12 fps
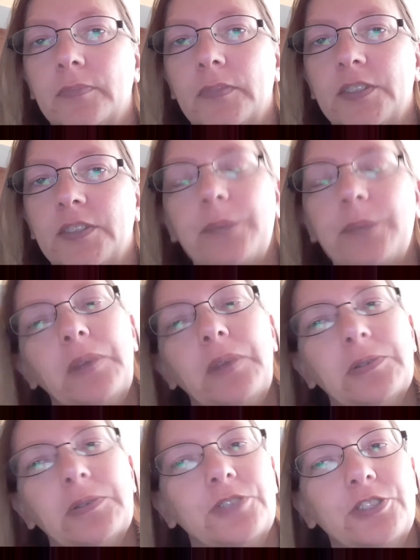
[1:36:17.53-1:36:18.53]
some
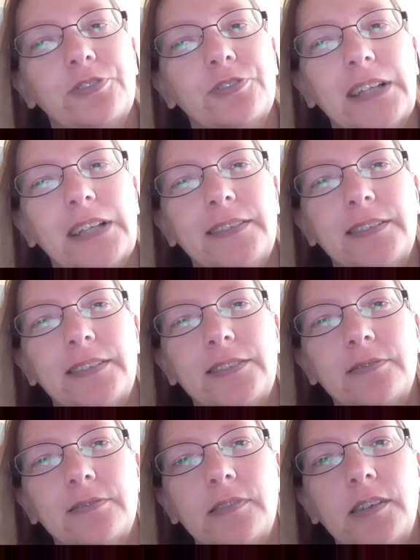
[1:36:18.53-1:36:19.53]
people just realize
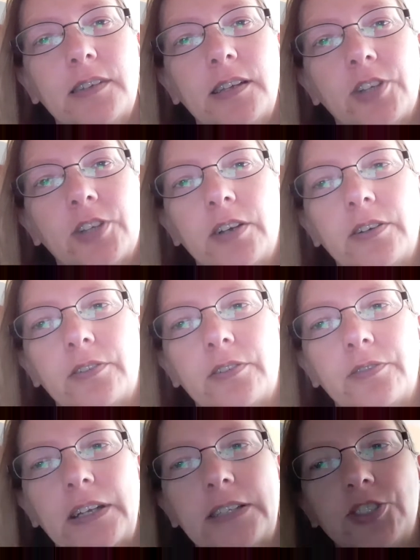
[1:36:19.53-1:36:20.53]
it's hard to
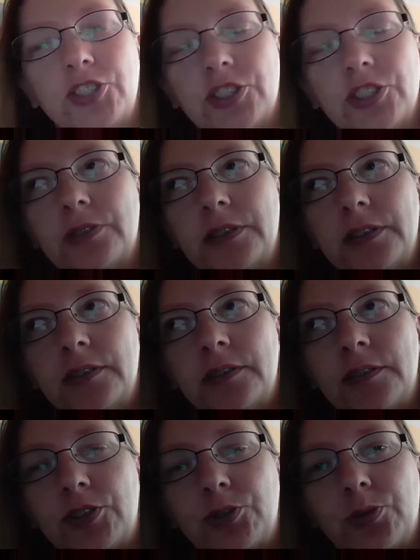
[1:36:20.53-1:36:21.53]
raise children in
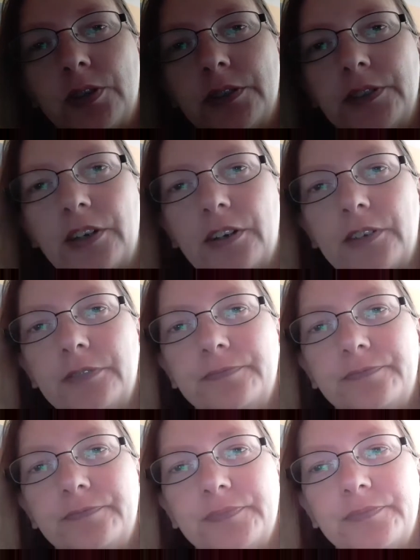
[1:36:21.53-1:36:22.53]
this world, you know.
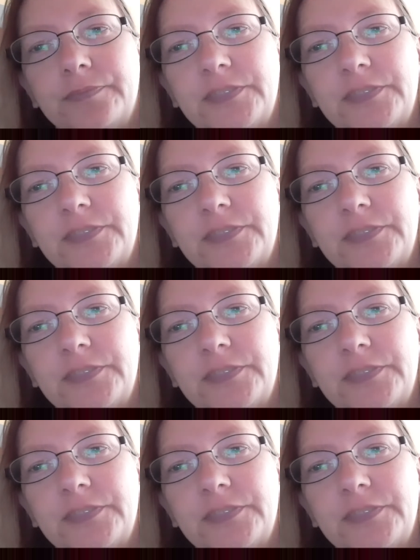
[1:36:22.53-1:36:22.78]
It's